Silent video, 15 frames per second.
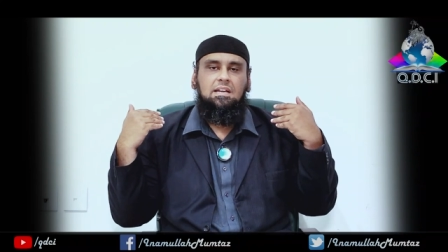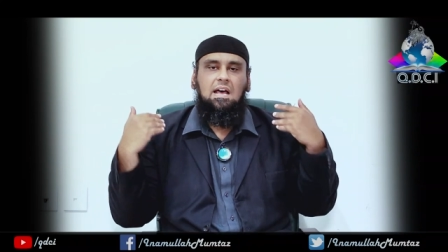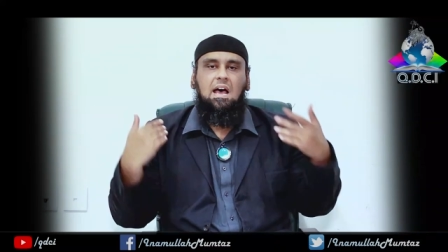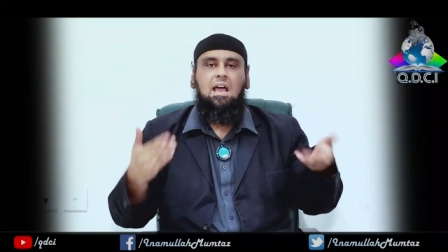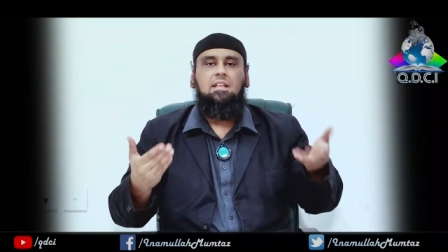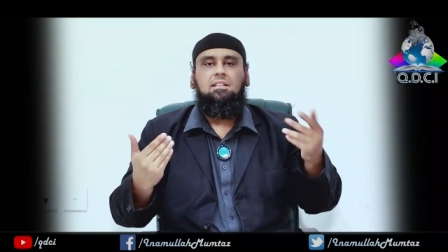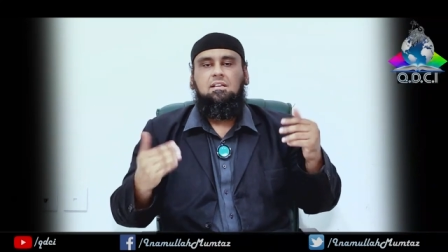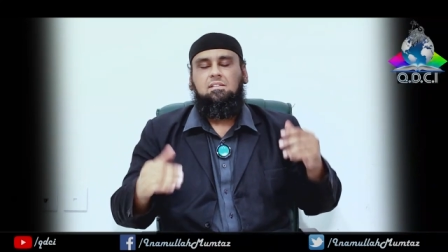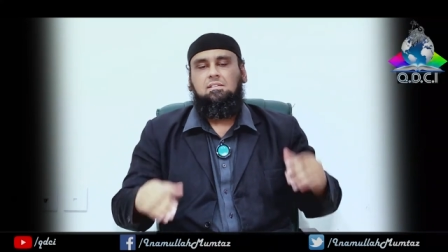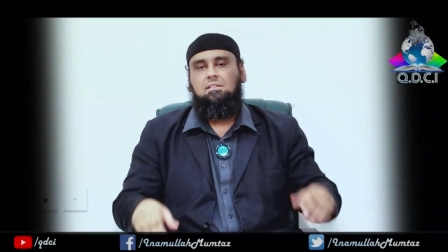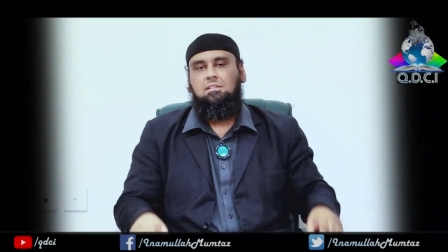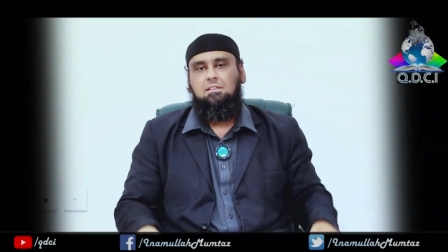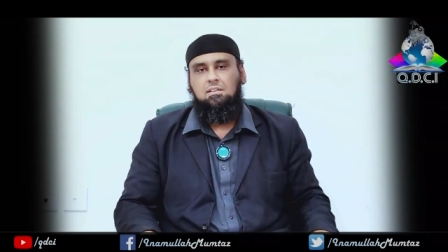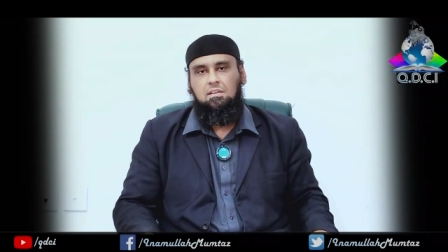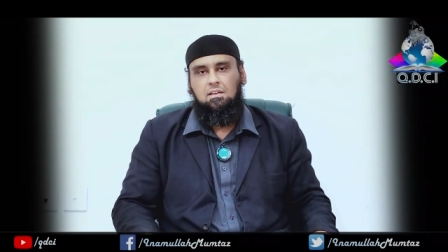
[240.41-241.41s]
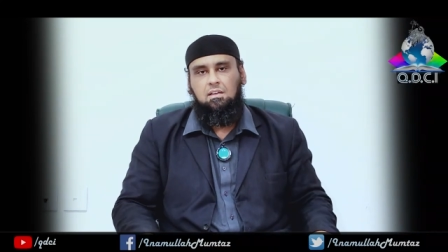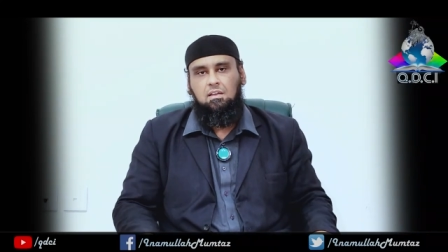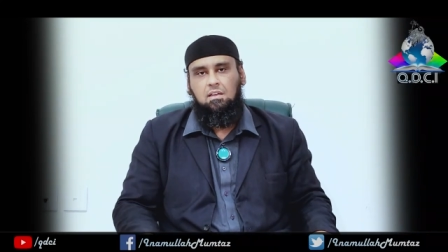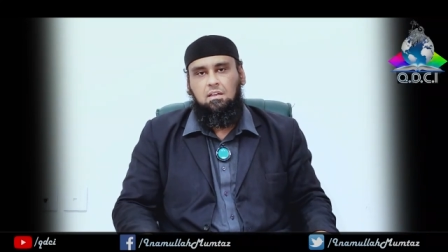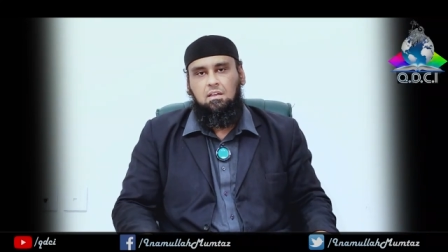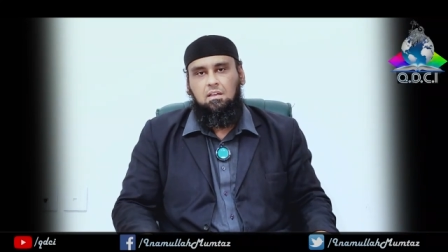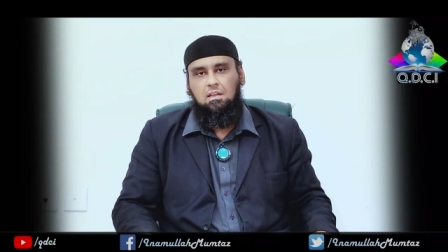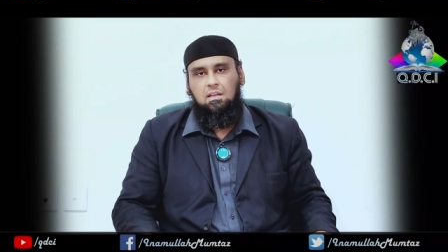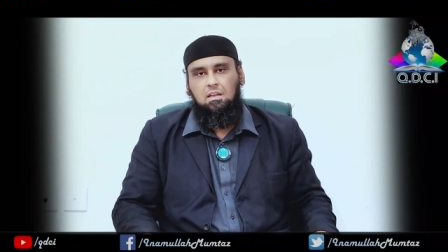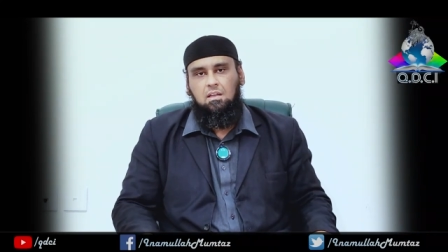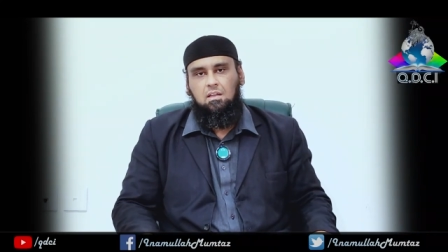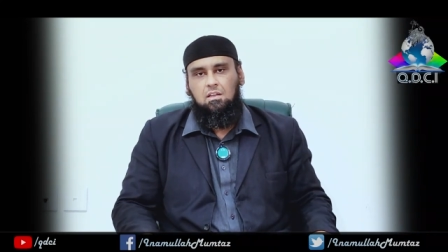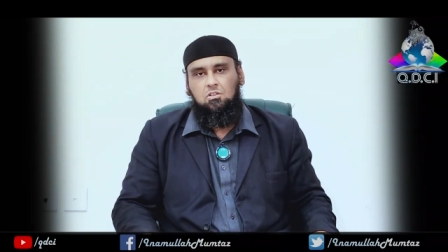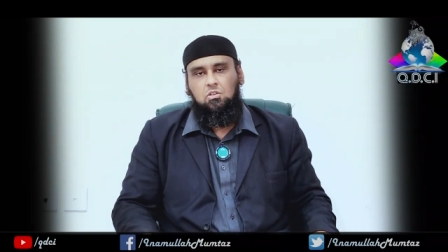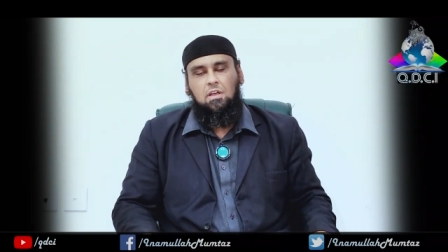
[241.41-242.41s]
deny this.
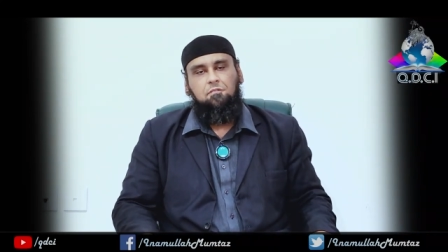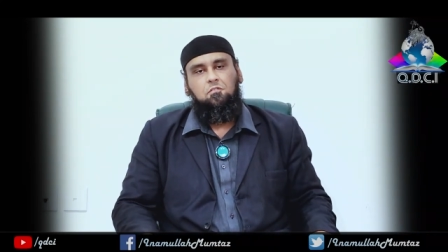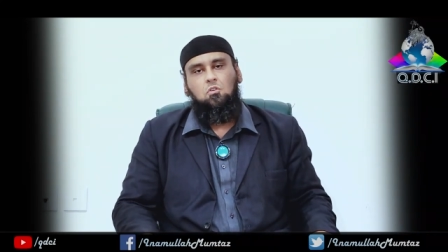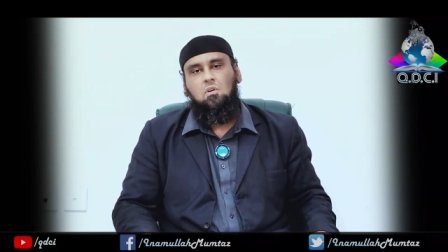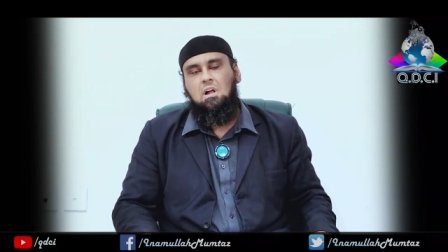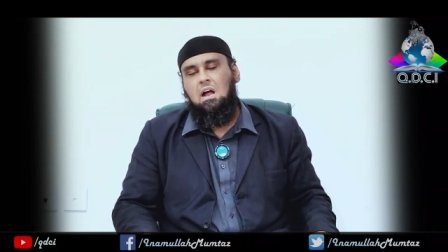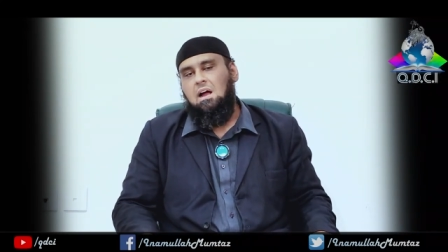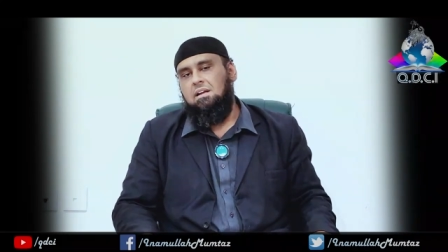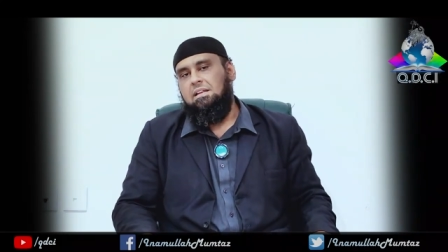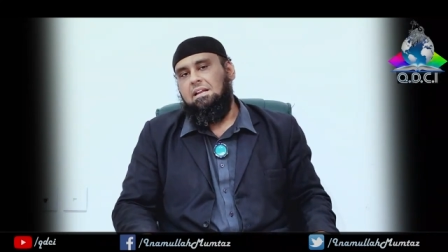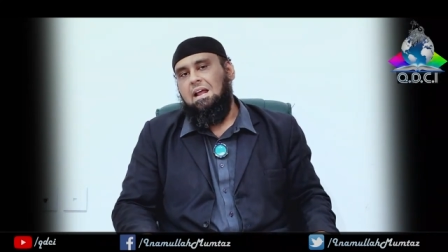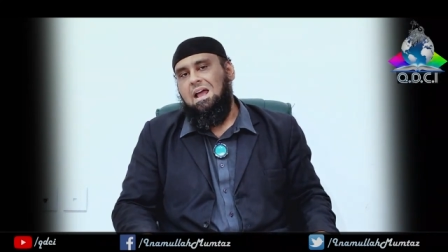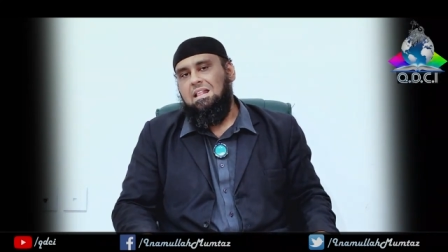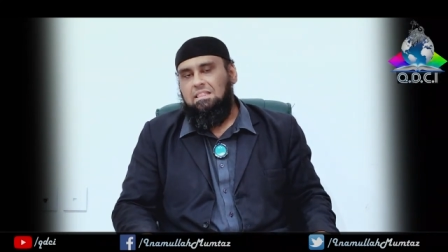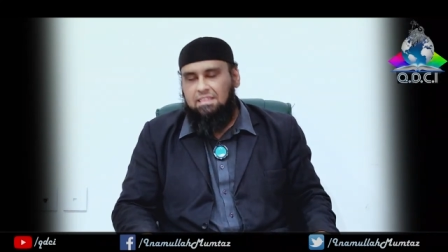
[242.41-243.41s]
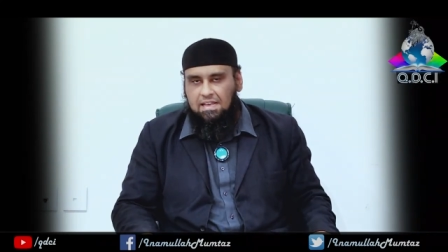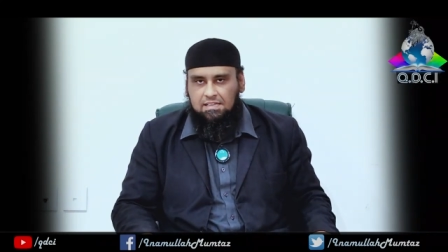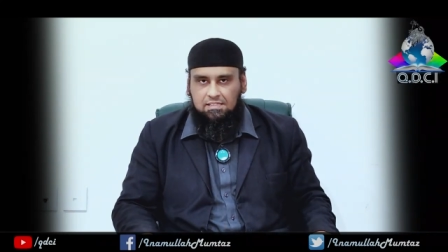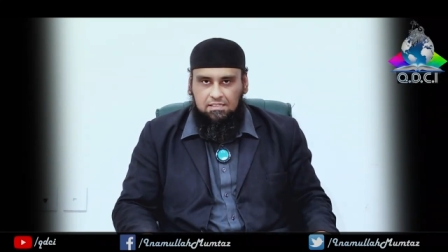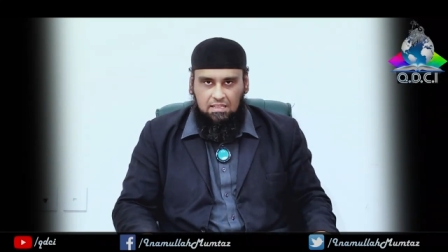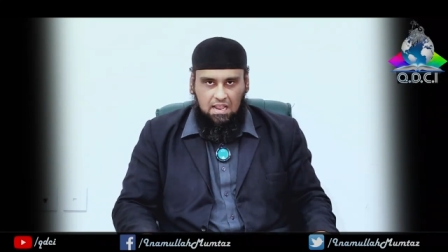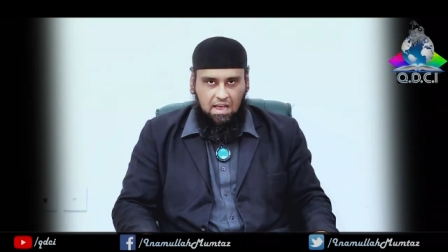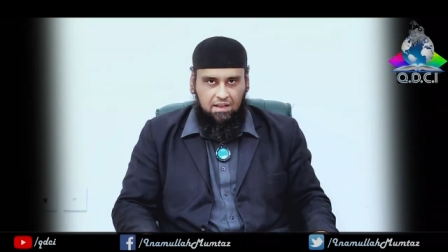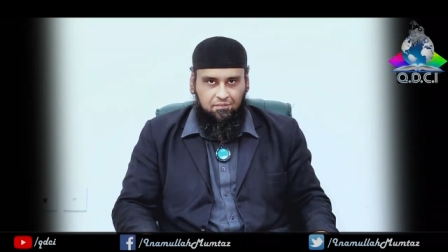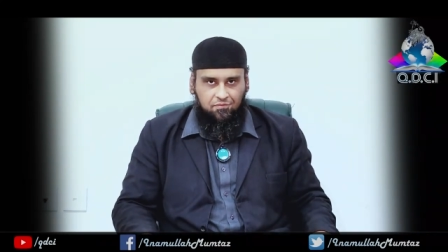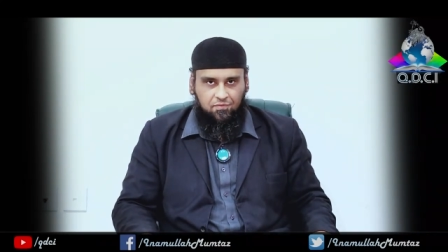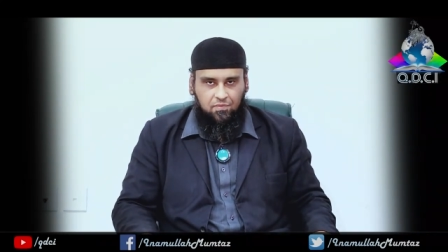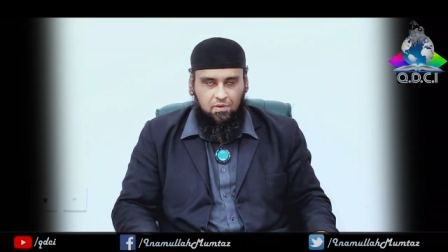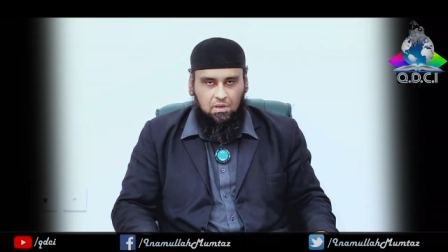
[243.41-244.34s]
So if you can't deny this life,